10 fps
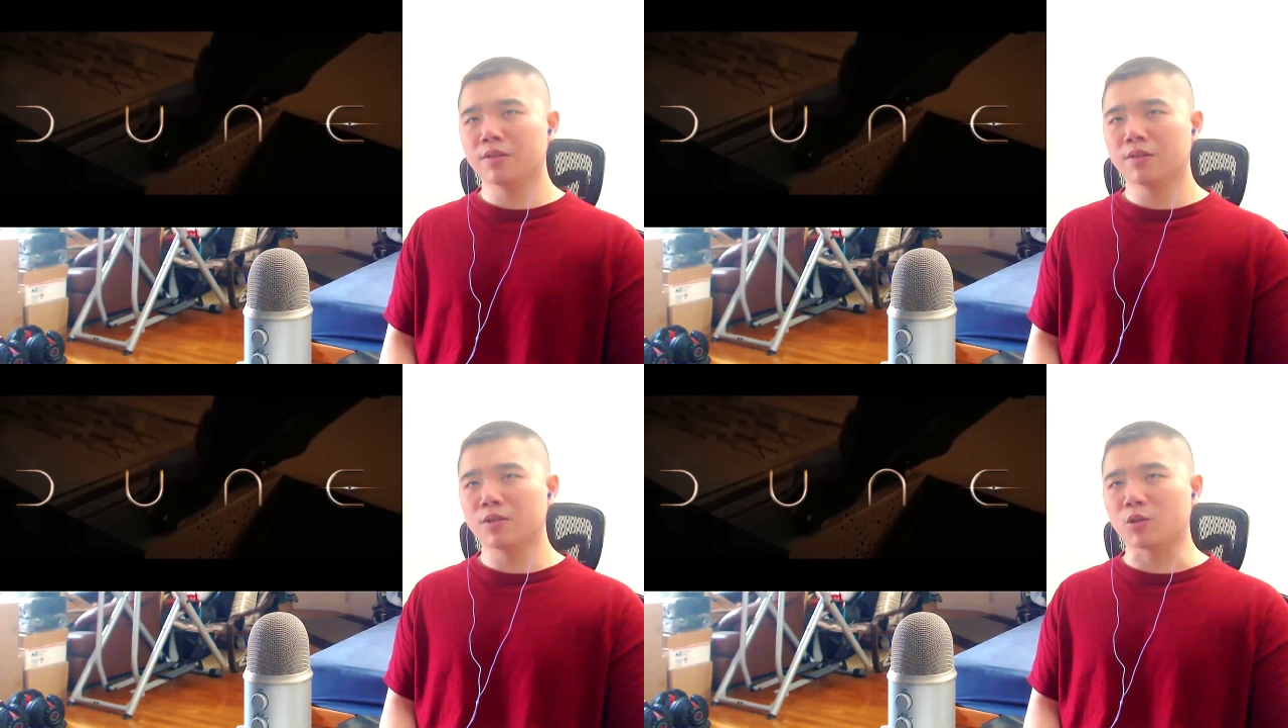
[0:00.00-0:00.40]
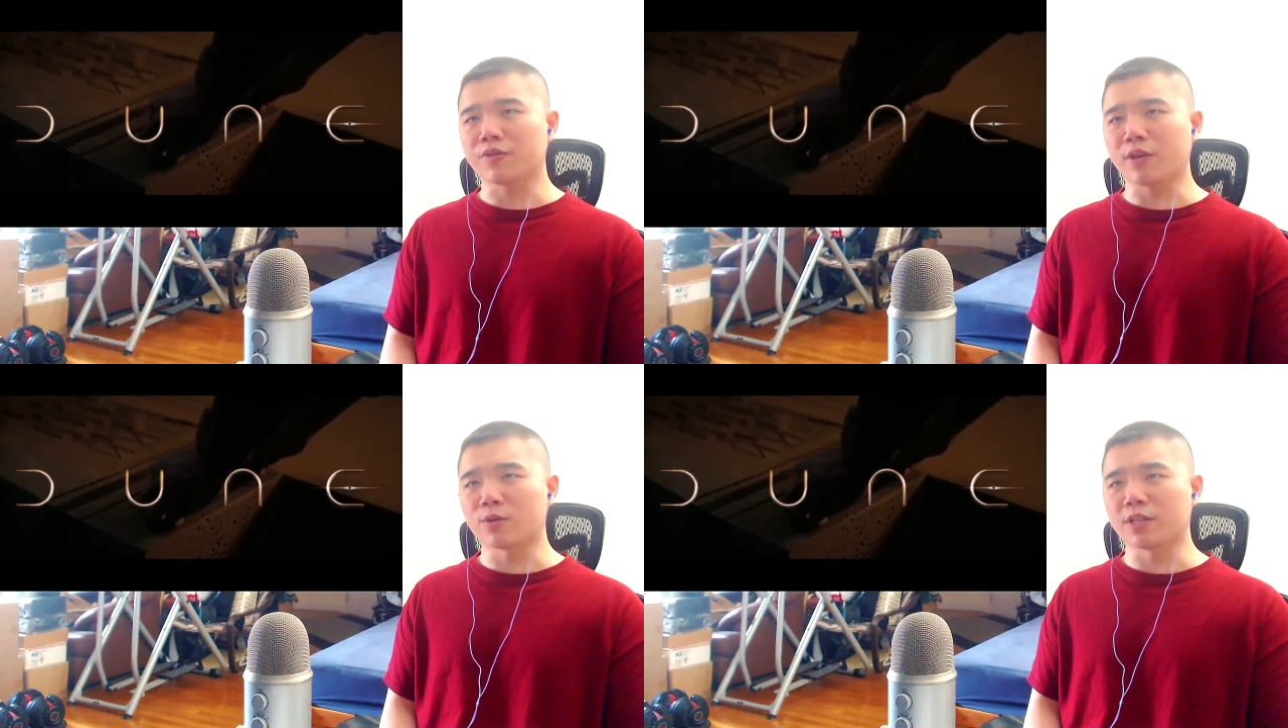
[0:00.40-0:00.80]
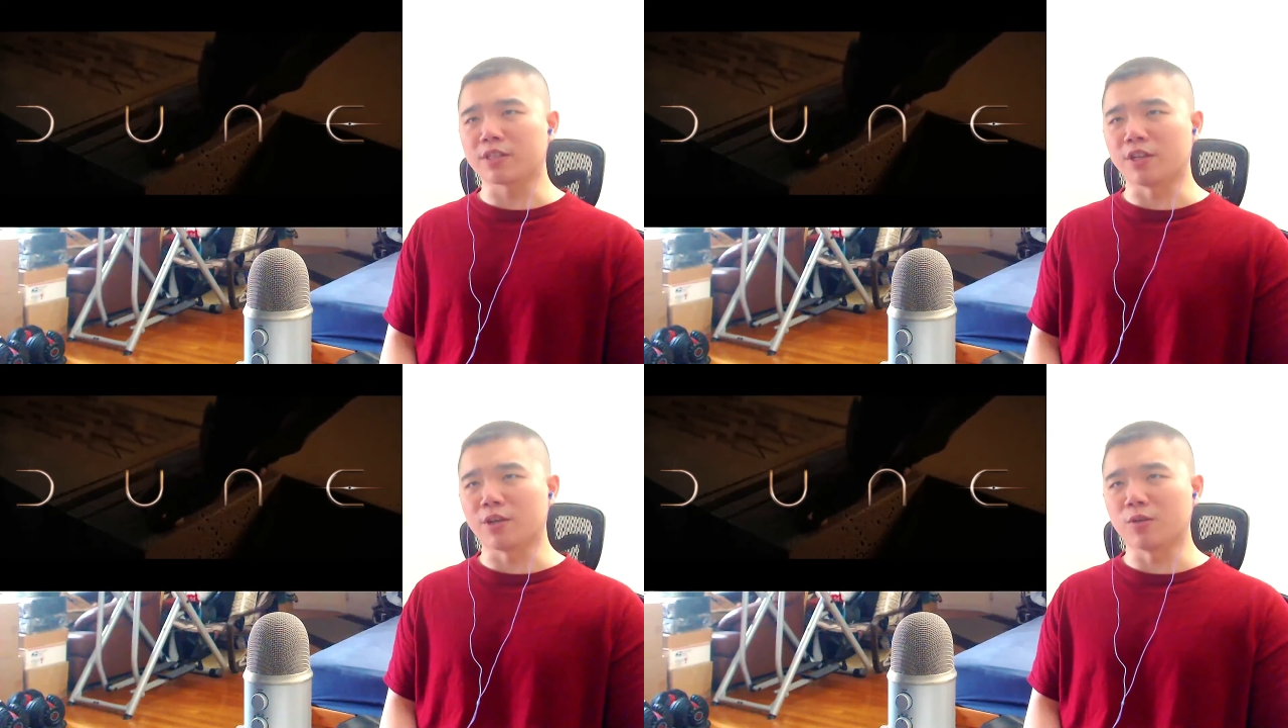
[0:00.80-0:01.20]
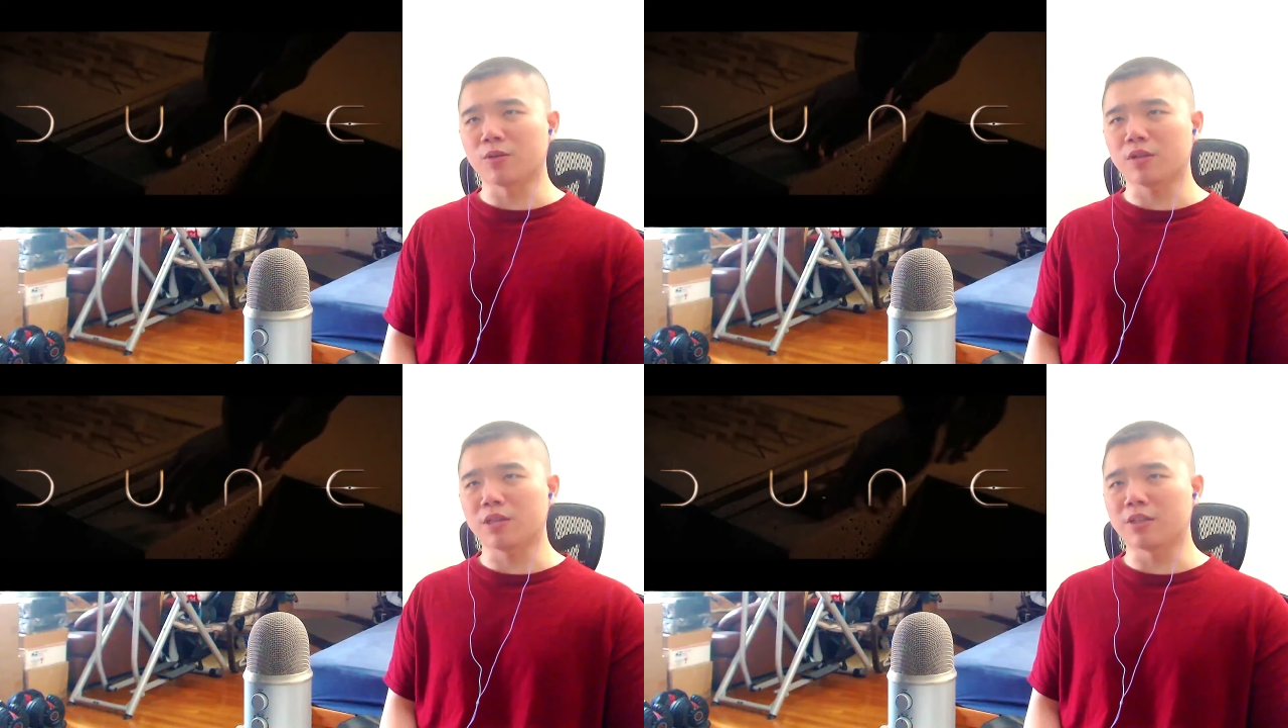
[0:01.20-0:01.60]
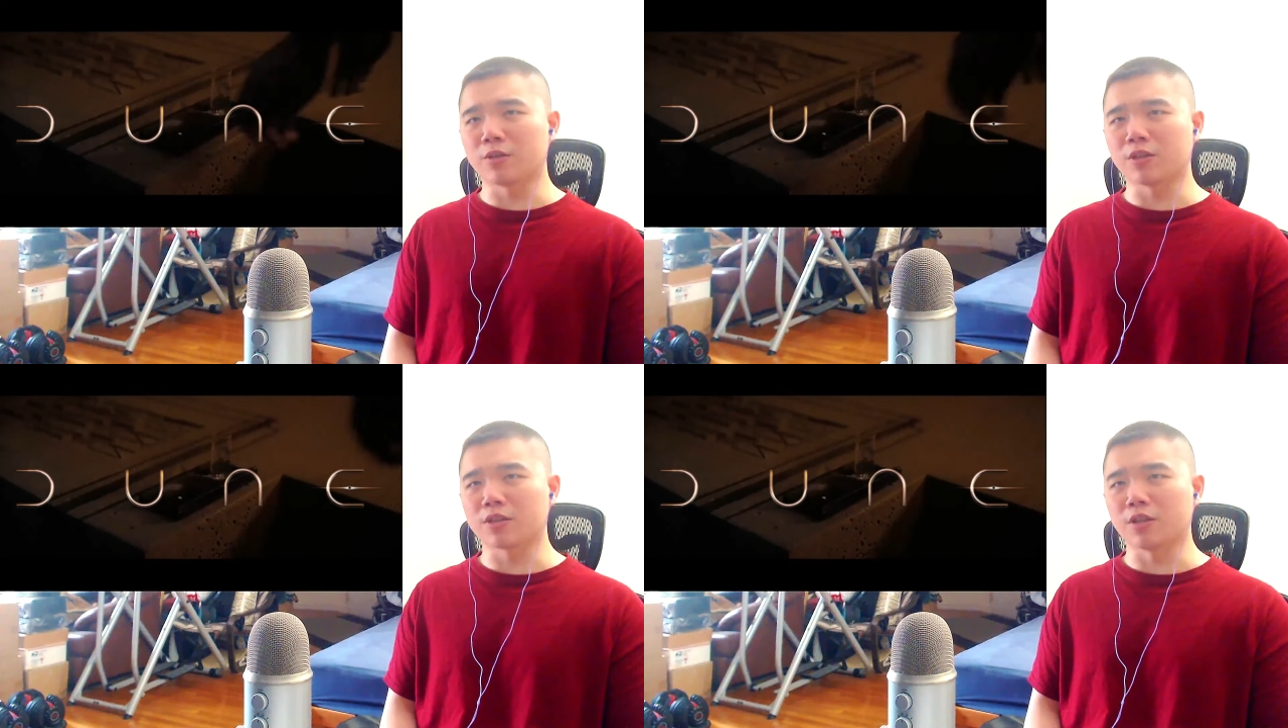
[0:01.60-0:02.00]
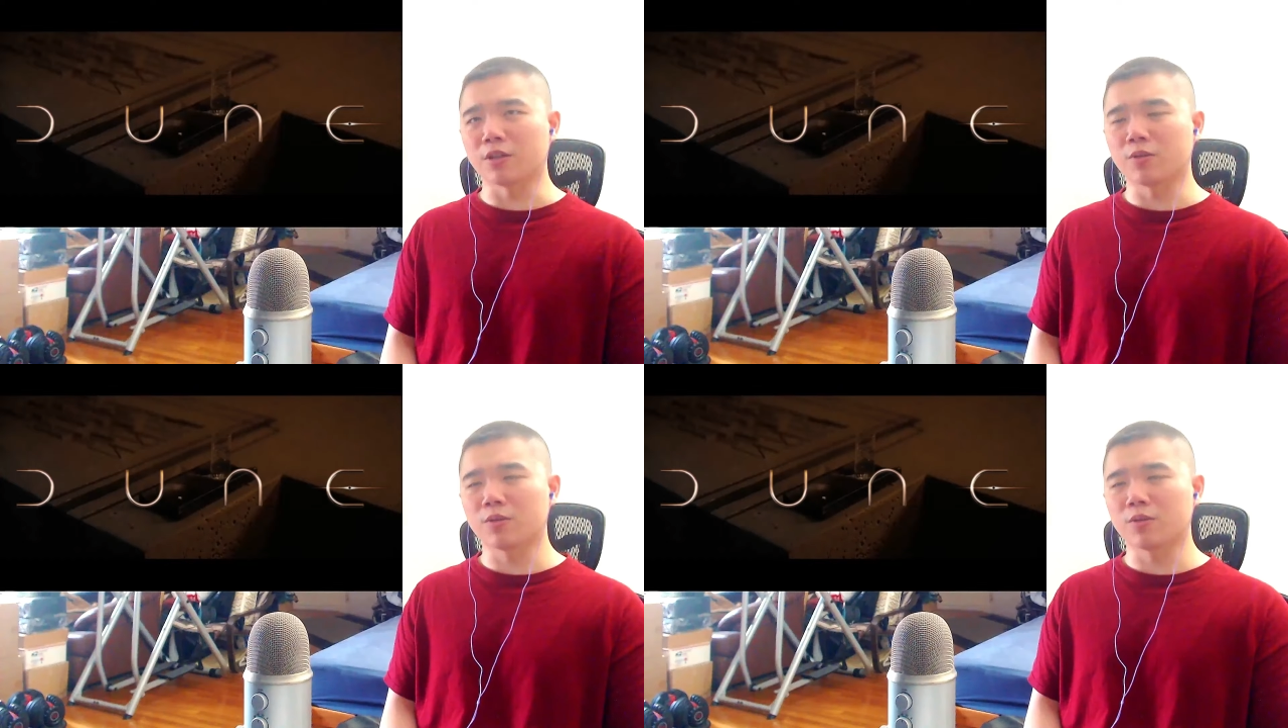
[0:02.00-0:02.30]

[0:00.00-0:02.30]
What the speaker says: So his father does know. Leto does know.